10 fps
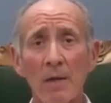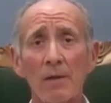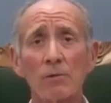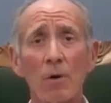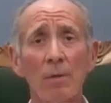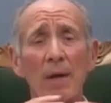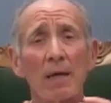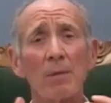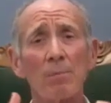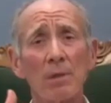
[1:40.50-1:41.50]
This
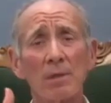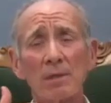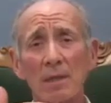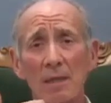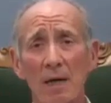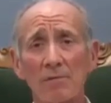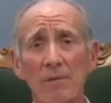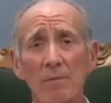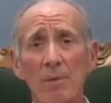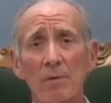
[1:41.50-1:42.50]
automatically puts us in
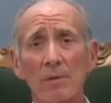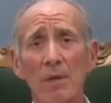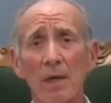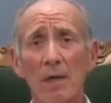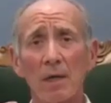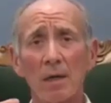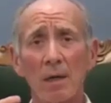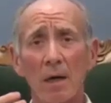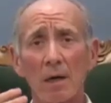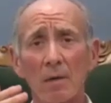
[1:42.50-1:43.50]
conflict because
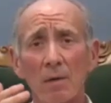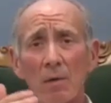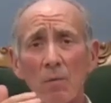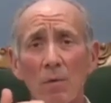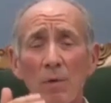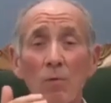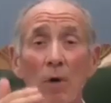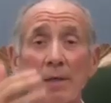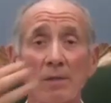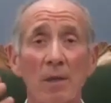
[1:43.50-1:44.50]
we
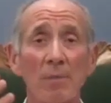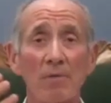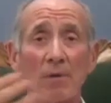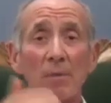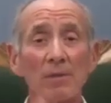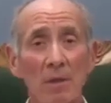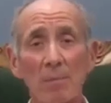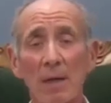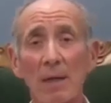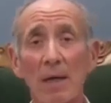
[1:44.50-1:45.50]
want something from
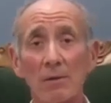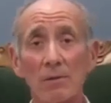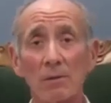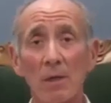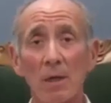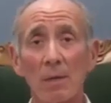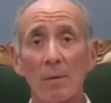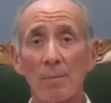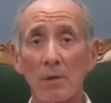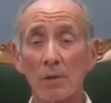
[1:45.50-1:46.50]
somebody else,
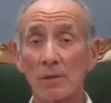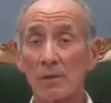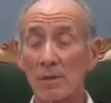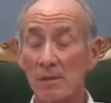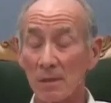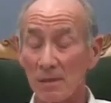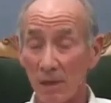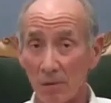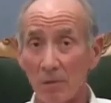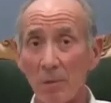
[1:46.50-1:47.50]
because
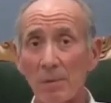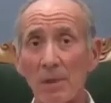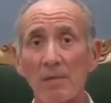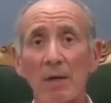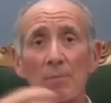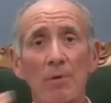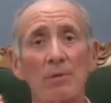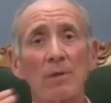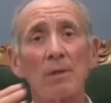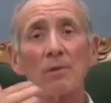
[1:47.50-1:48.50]
secretly we believe that
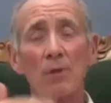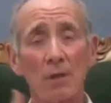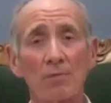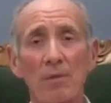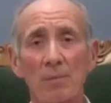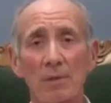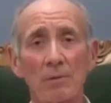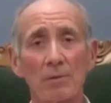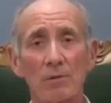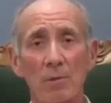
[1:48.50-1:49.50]
person took it from us,
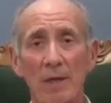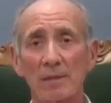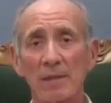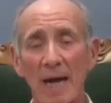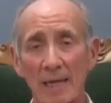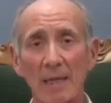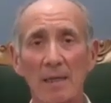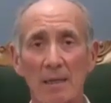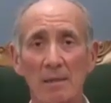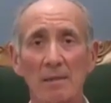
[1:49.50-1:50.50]
which is why it's lacking
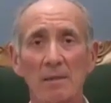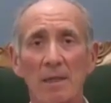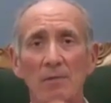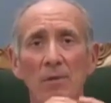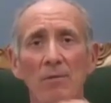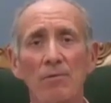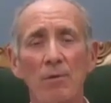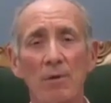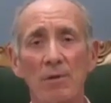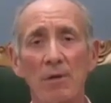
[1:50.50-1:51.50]
in us. That's what the
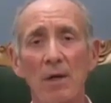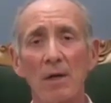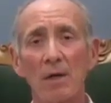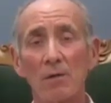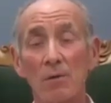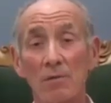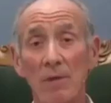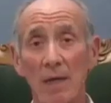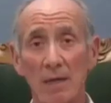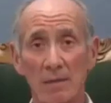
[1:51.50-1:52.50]
fourth law of
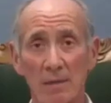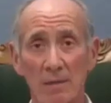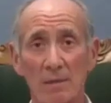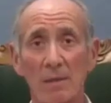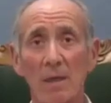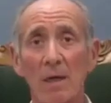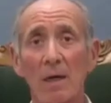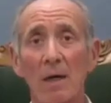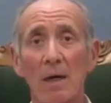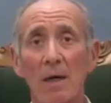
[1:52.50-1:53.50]
chaos is.
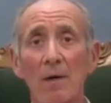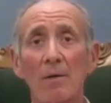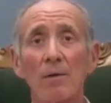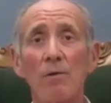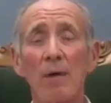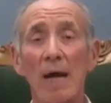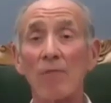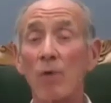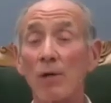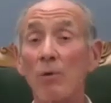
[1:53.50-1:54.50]
You
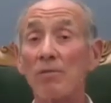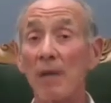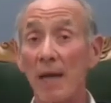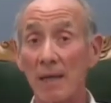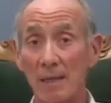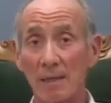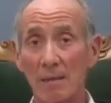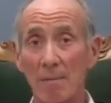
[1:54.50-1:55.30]
have what you've taken.